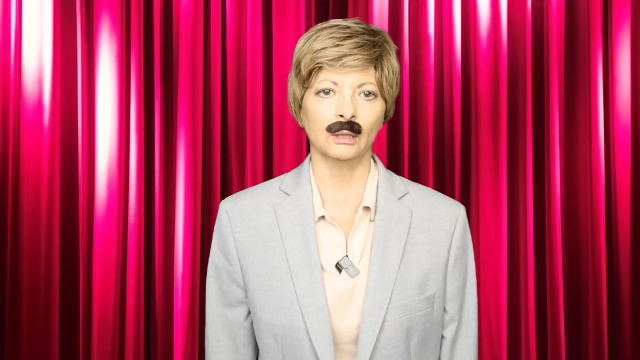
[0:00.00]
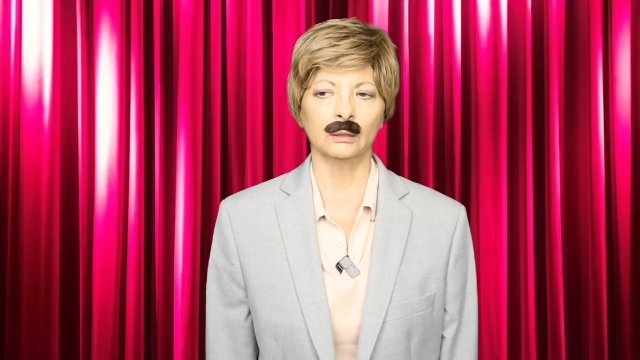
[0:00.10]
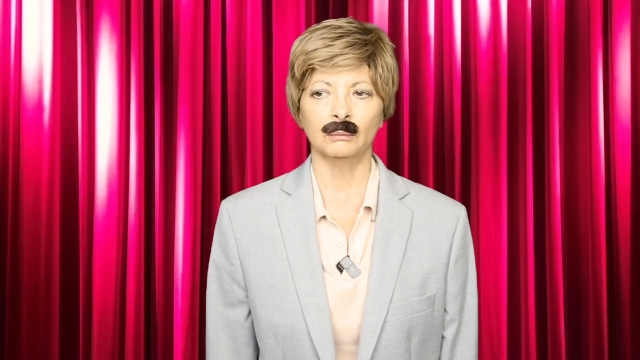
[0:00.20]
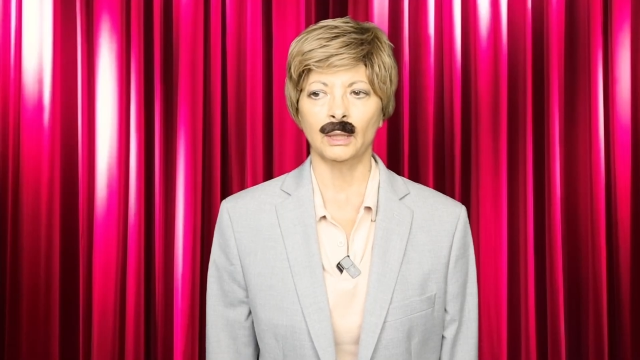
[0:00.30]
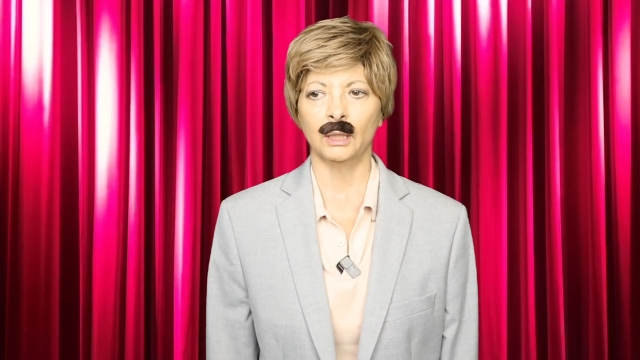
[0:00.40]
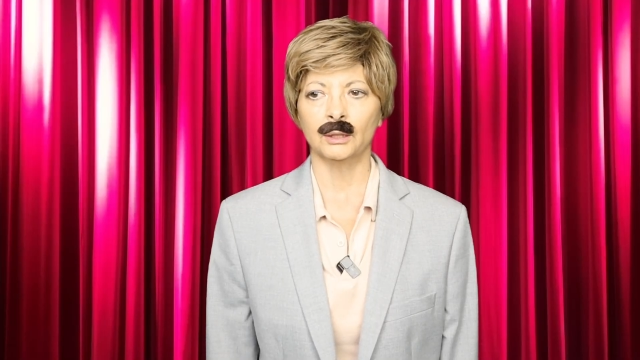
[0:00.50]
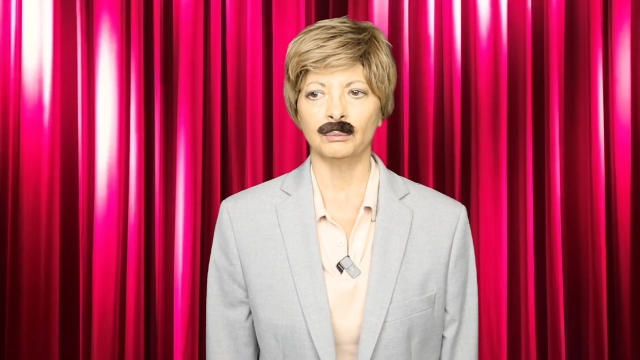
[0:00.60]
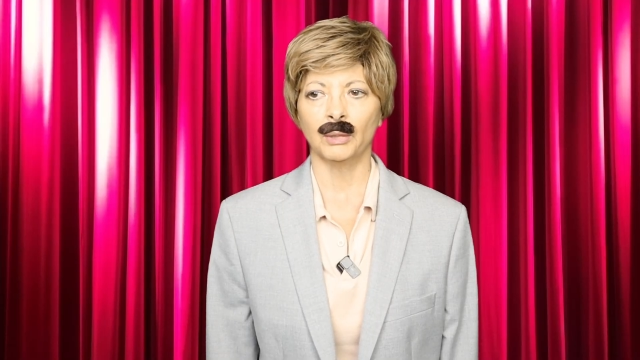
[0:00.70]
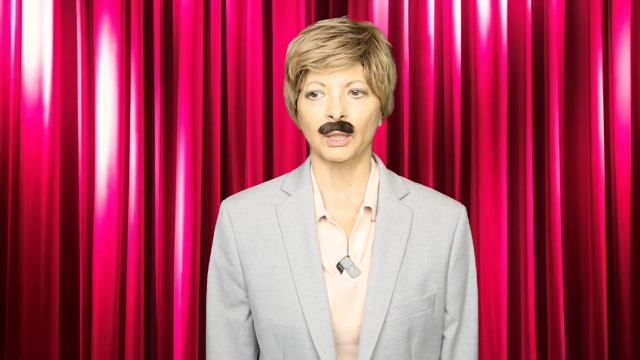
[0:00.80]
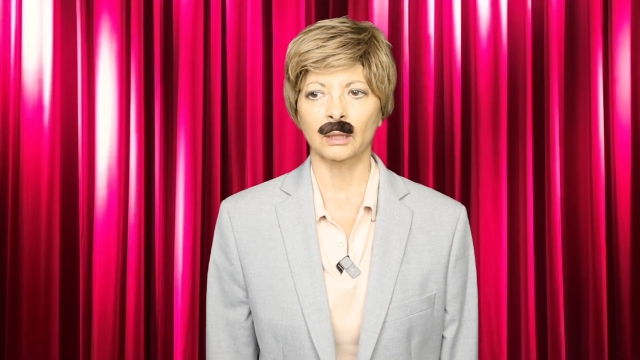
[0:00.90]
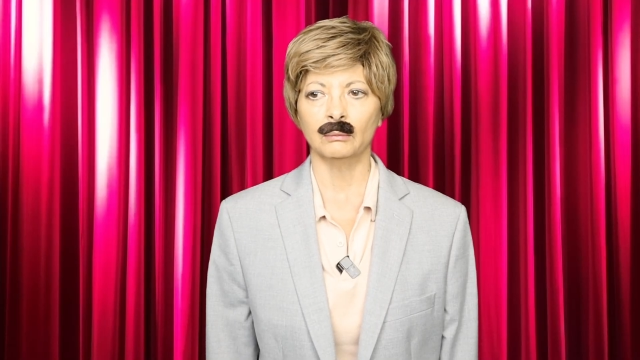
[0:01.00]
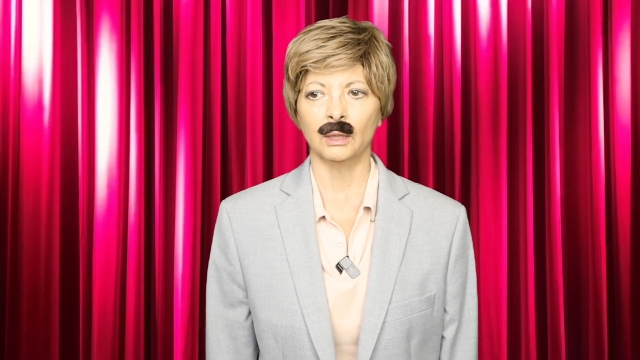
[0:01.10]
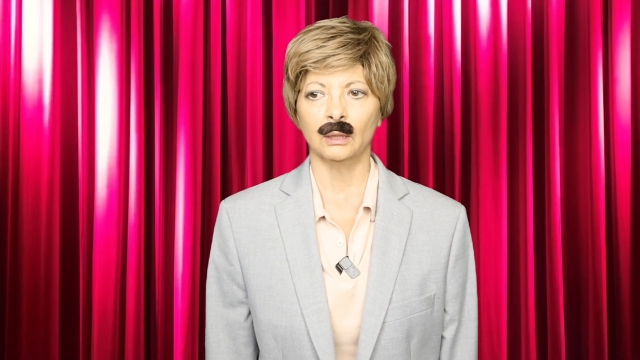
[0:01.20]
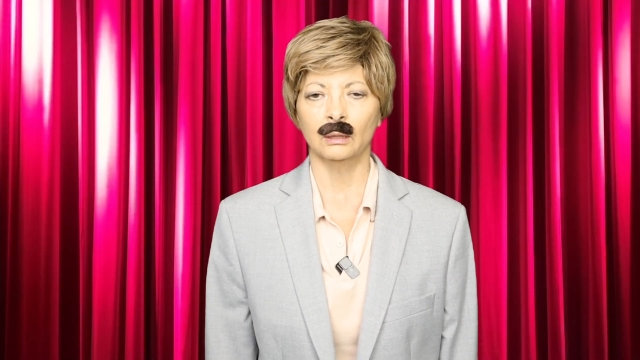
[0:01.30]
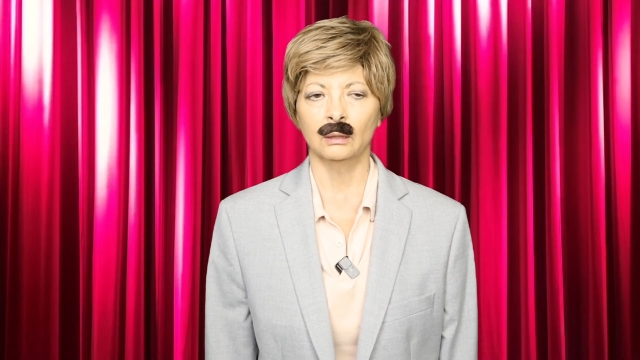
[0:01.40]
because her manager begged
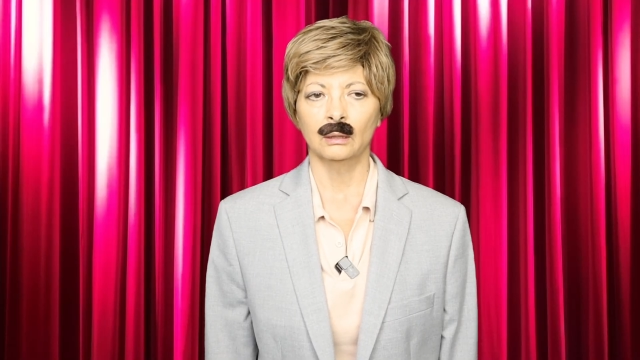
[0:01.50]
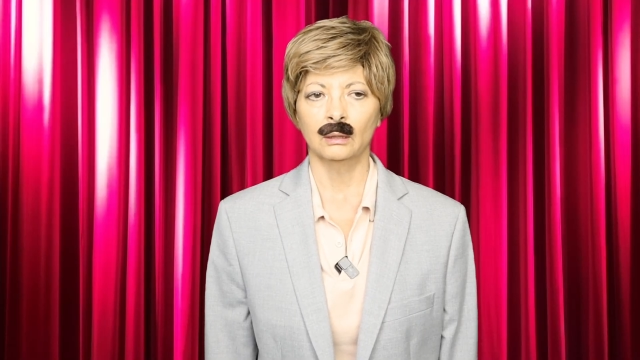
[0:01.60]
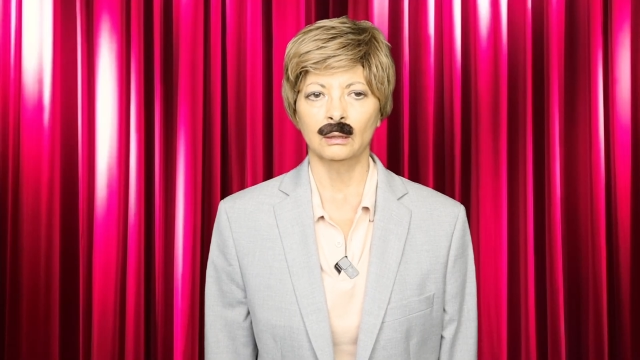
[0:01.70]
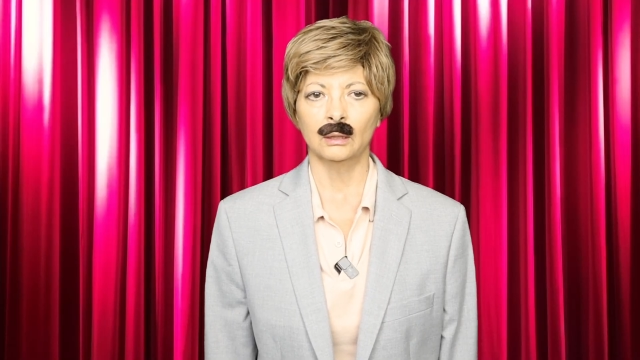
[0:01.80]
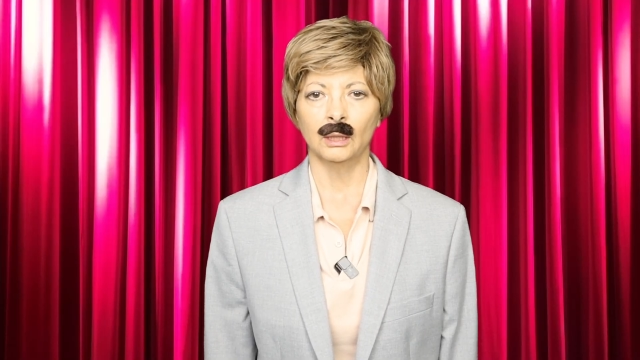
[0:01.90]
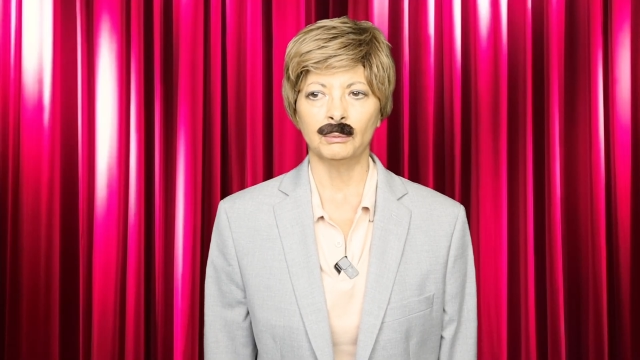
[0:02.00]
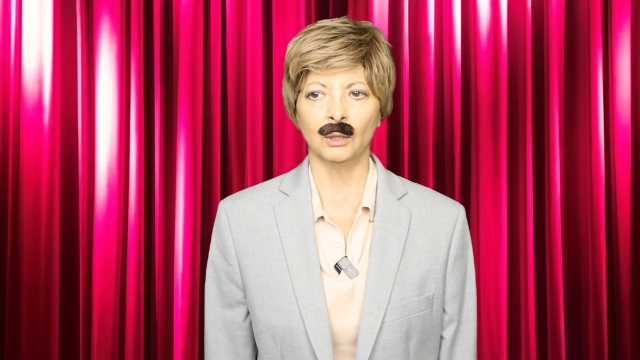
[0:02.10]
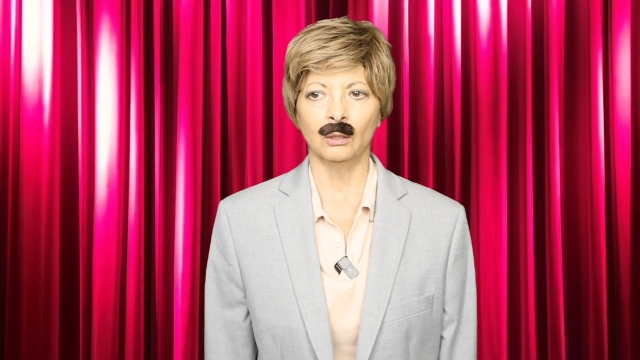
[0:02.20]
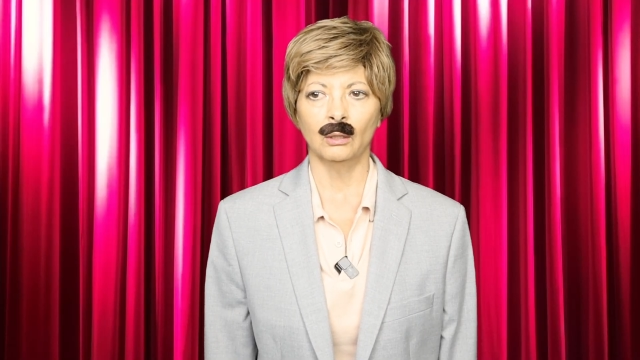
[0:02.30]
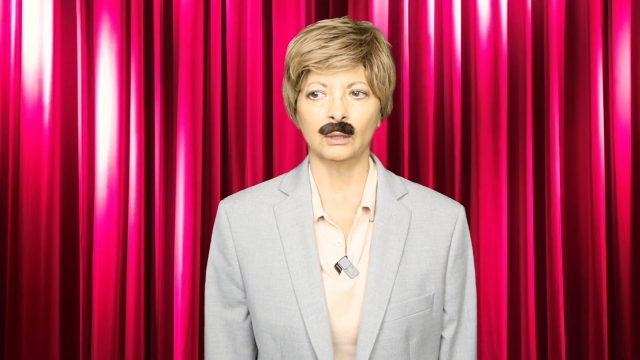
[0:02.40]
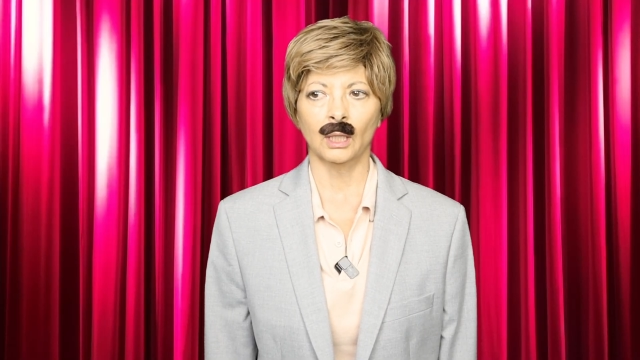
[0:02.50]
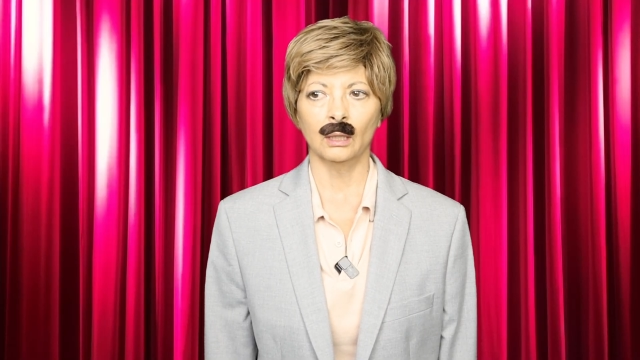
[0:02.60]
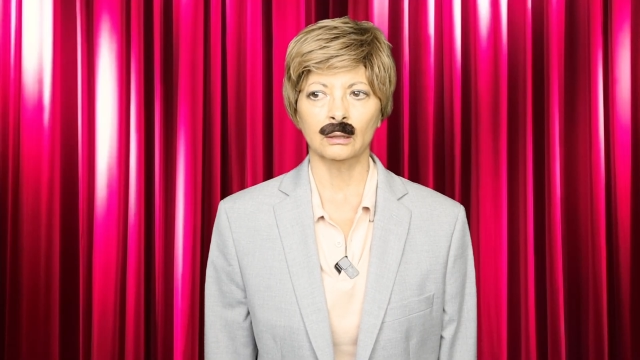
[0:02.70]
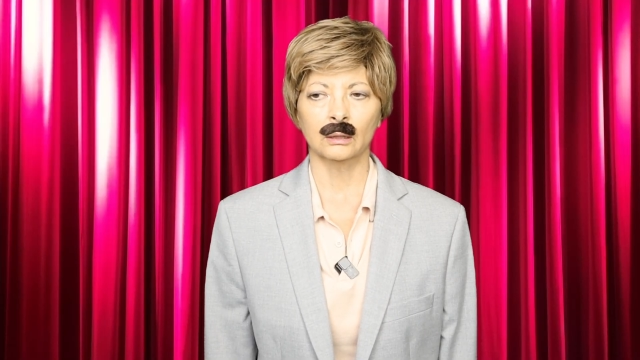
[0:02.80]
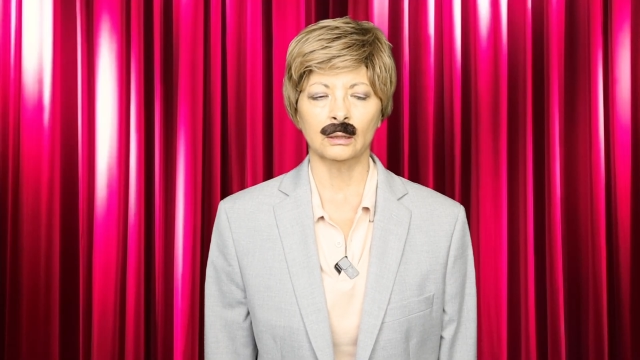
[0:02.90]
me, the Tiptoe
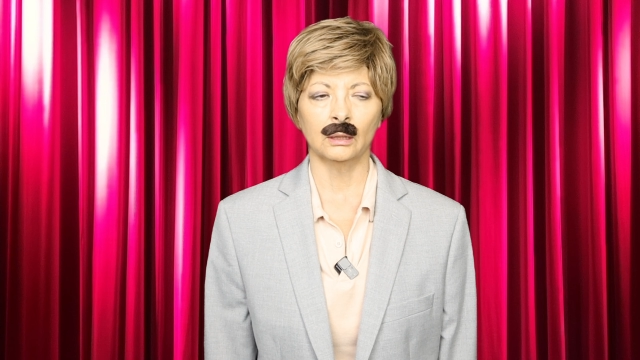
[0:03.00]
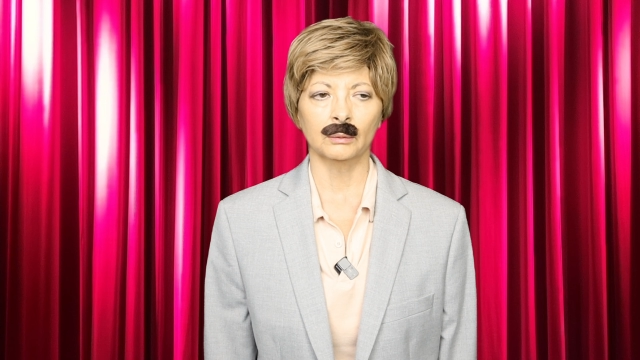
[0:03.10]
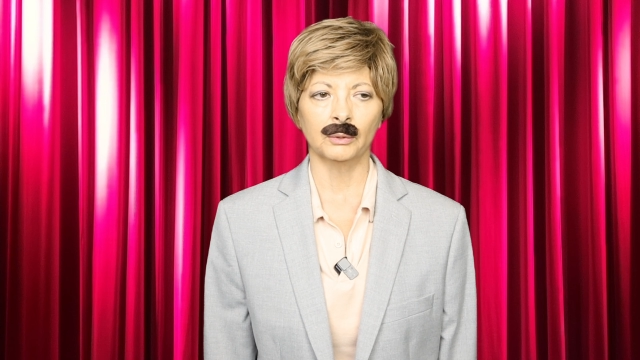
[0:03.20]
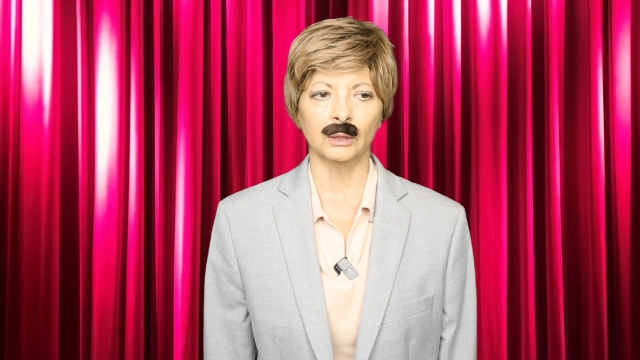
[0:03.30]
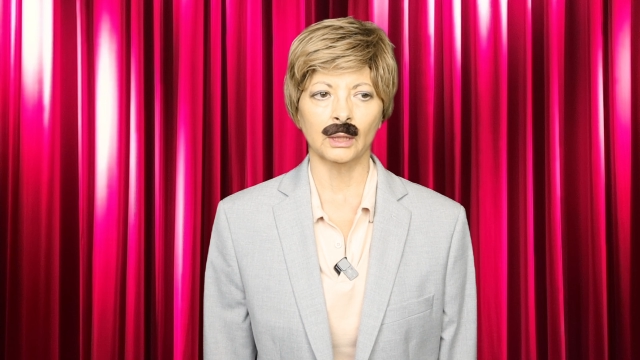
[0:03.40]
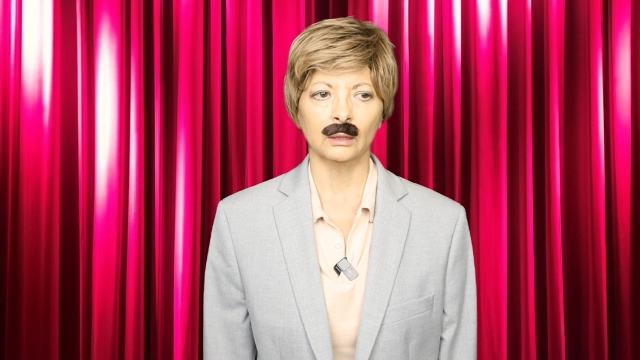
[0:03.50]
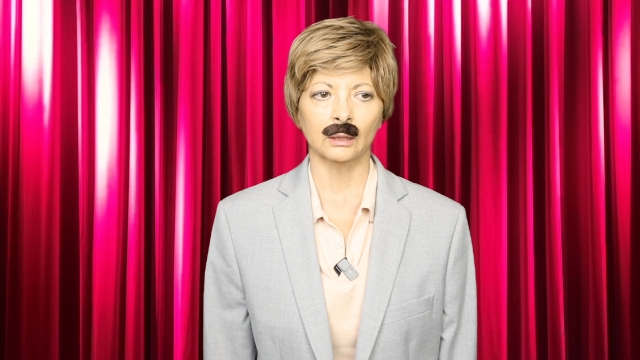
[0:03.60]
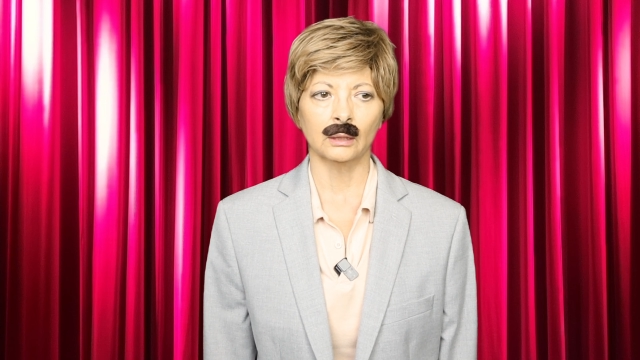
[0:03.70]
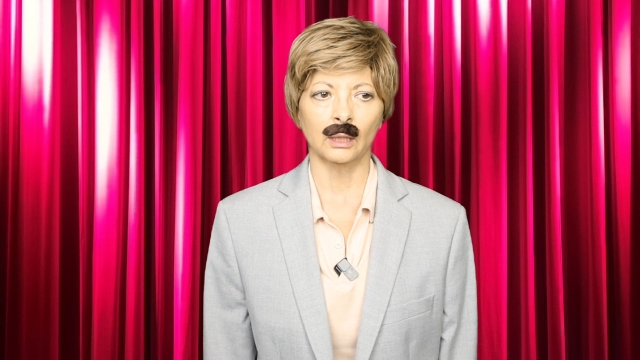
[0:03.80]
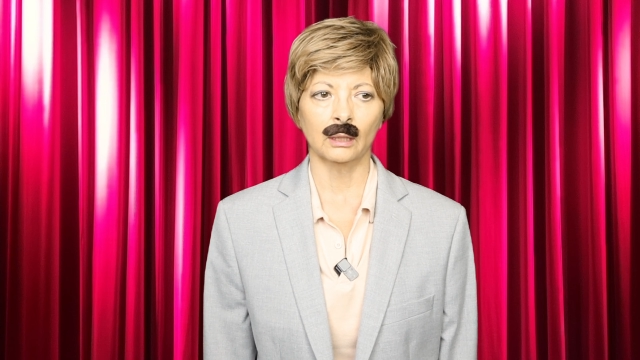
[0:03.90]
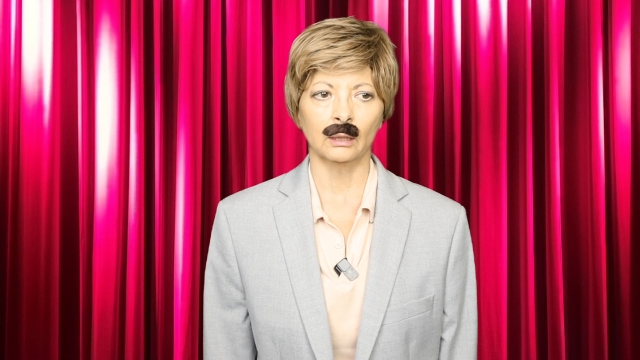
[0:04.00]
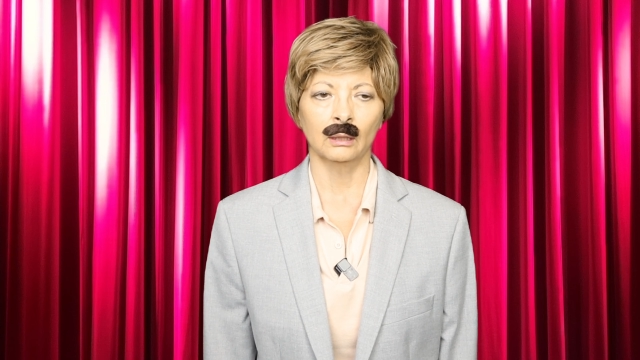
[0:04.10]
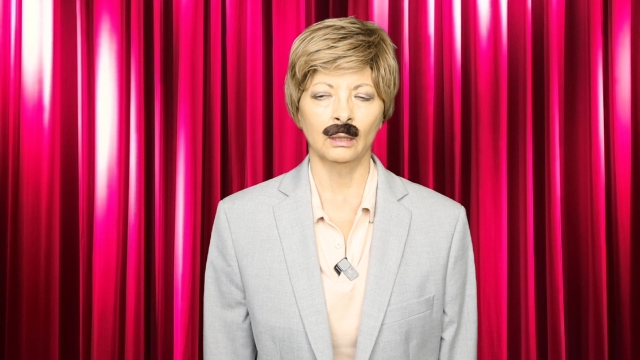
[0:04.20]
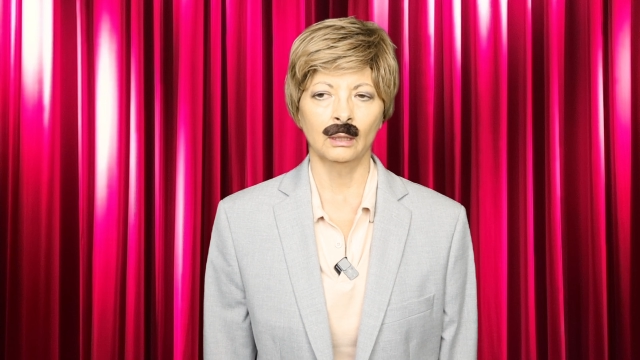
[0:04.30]
Hotel and Casino presents a singer